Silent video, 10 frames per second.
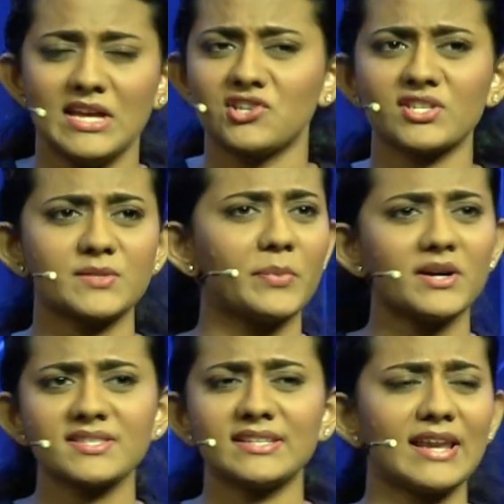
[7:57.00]
Just
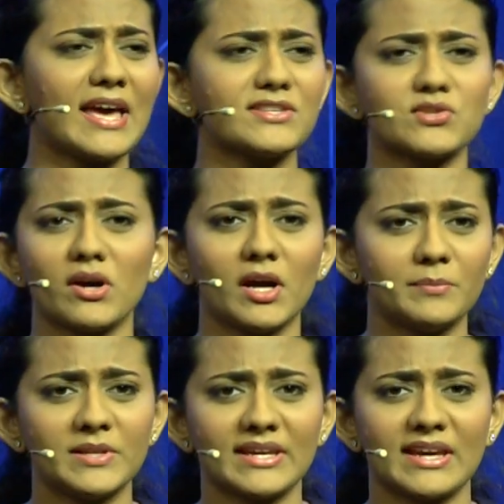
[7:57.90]
personalize your
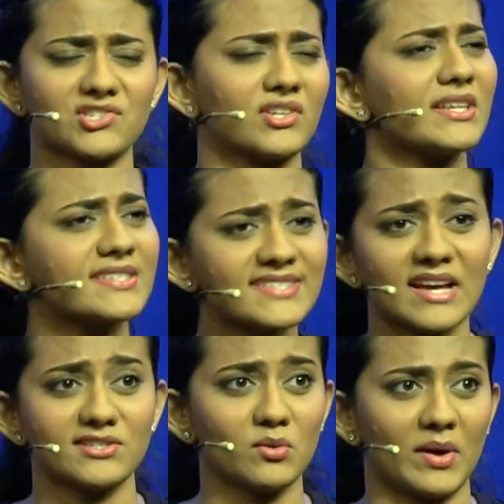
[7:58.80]
application in
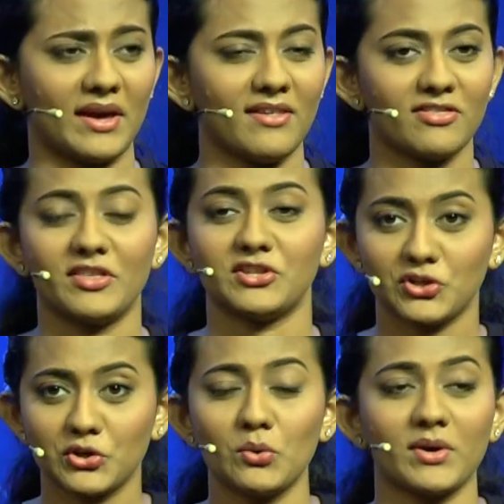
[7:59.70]
such a way that
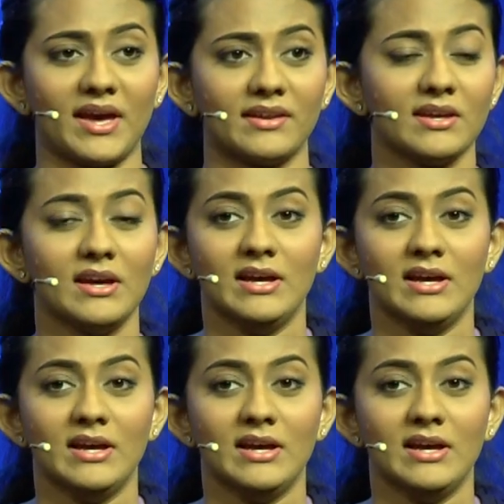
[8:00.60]
you can